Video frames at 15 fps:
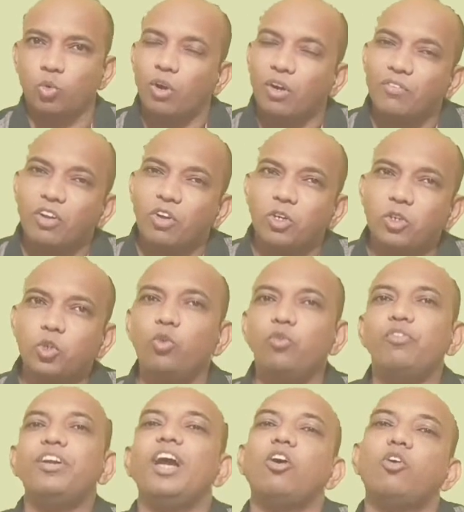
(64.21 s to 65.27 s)
So what we are going to
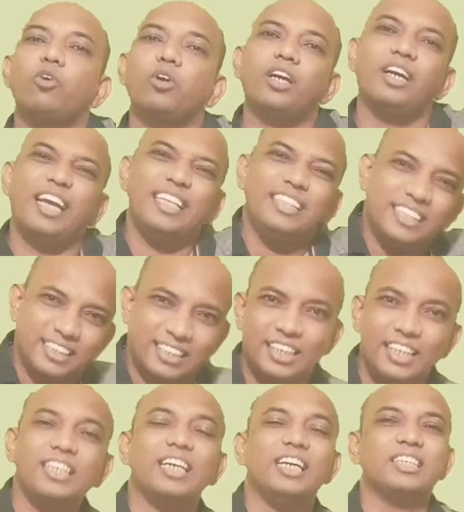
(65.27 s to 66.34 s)
do, we are going to
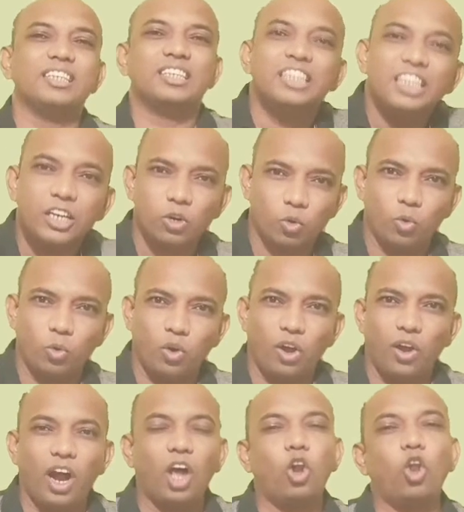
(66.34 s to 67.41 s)
insert 0
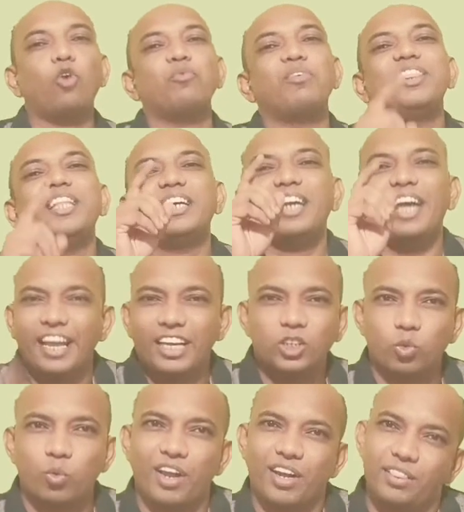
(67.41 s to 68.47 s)
along with that
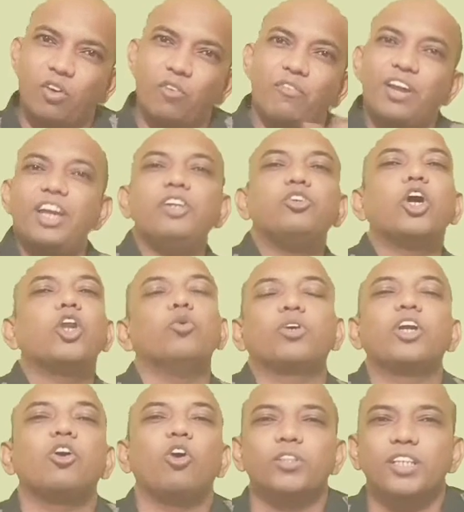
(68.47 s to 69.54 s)
x square the way you are
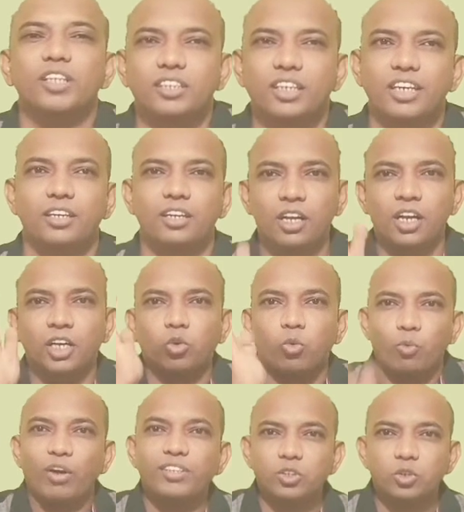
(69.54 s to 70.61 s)
looking on the screen.
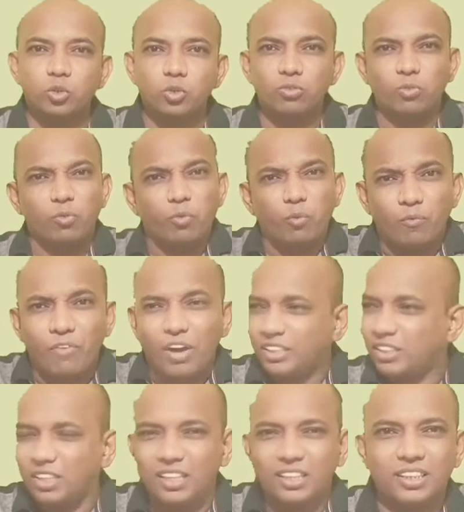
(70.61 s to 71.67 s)
So
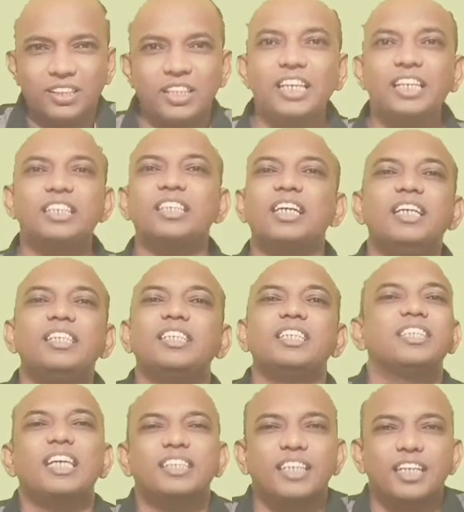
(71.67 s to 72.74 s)
once these
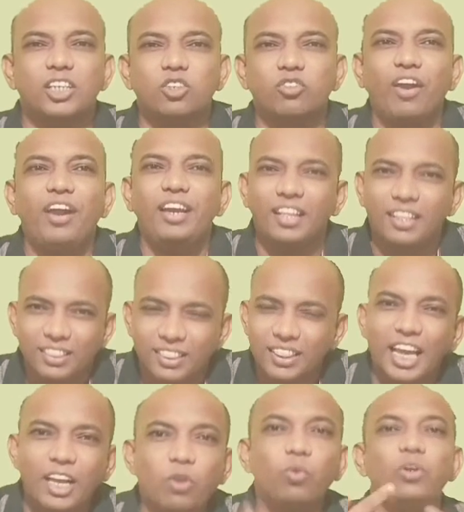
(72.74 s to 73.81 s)
conditions are satisfied,
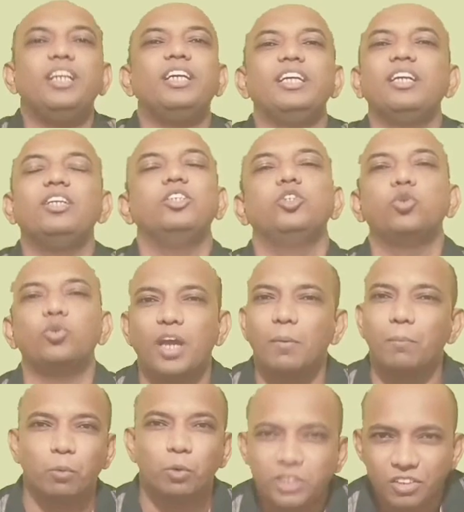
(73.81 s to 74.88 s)
then only you
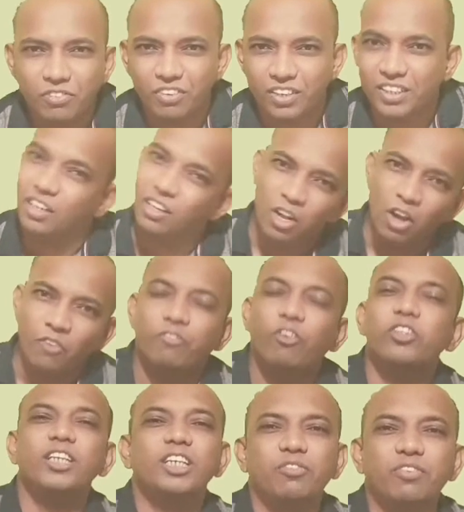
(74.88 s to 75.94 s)
can proceed further
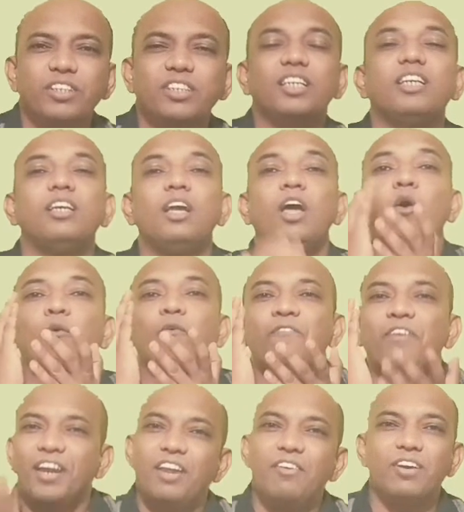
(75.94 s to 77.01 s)
for the division
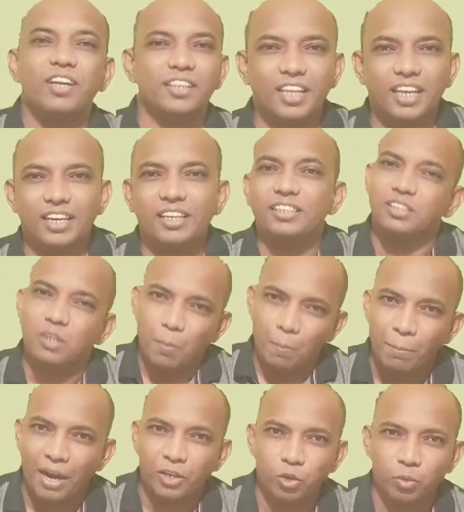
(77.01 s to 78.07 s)
whenever there is
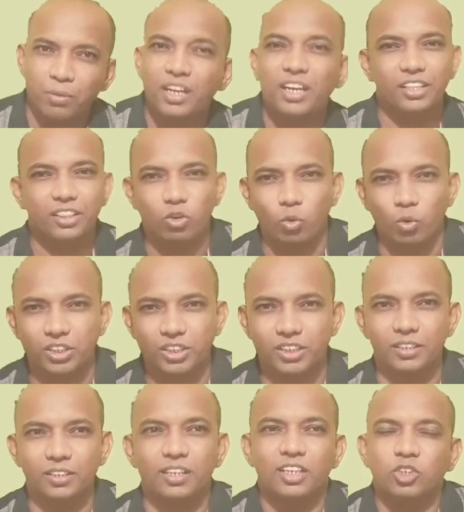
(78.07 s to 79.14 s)
binomial in the
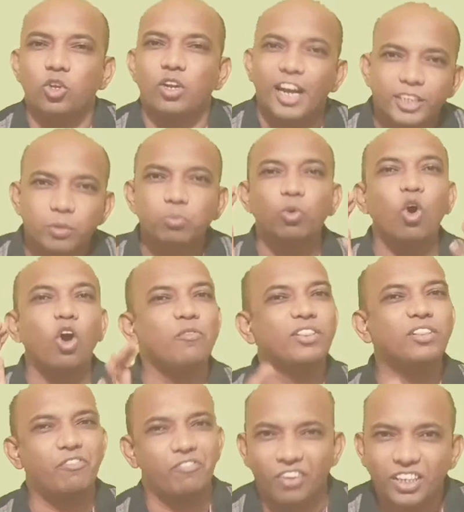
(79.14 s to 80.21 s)
question. So let's move on
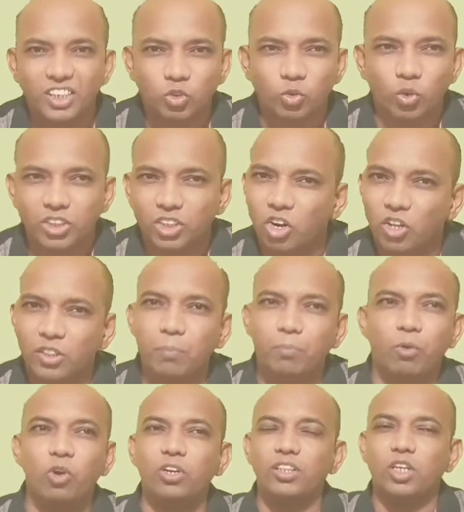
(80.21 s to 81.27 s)
with the first question on the
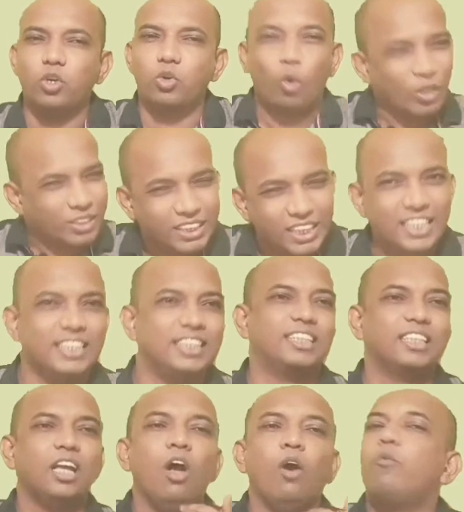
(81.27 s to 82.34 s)
board. The question
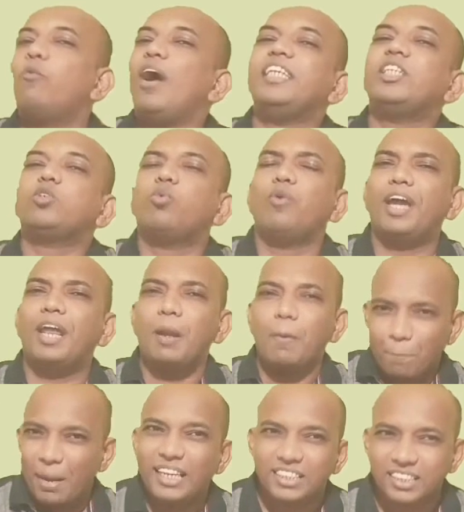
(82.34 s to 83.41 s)
is y
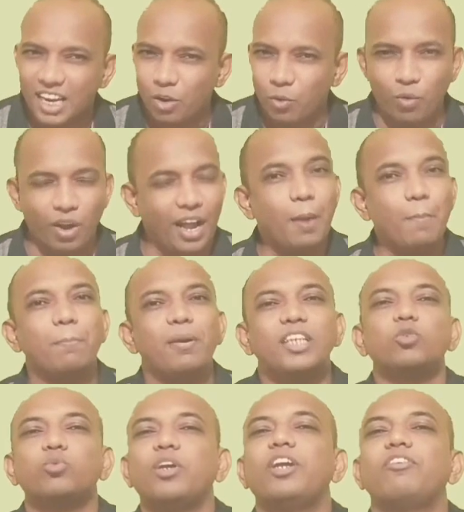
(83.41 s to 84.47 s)
square plus 10y
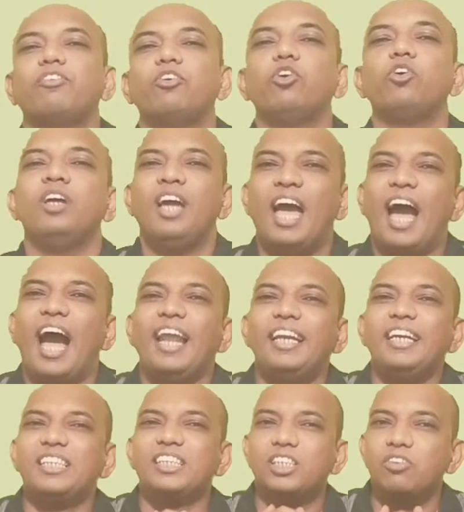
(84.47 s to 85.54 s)
plus 24
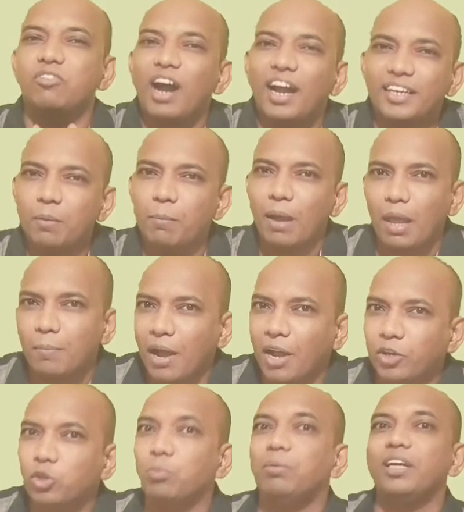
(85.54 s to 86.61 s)
and it is divided by
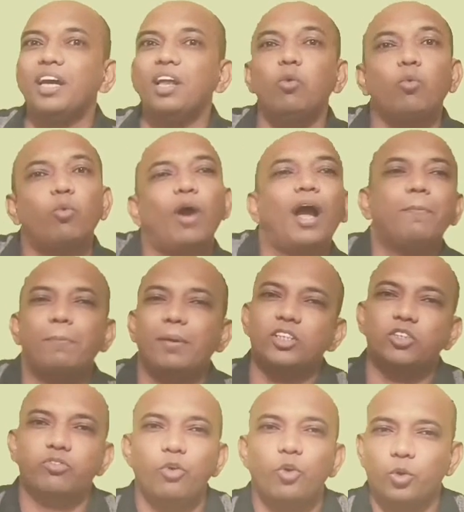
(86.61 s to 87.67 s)
binomial y
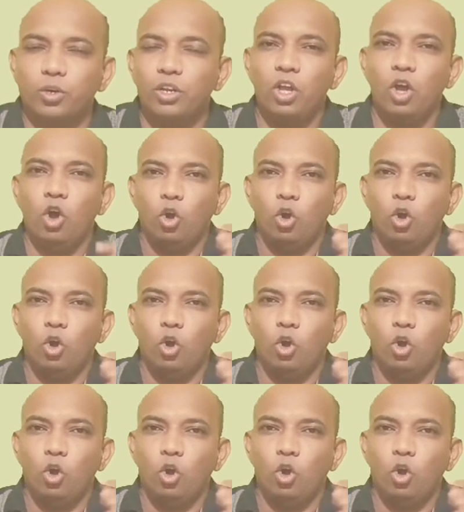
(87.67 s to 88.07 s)
plus 4.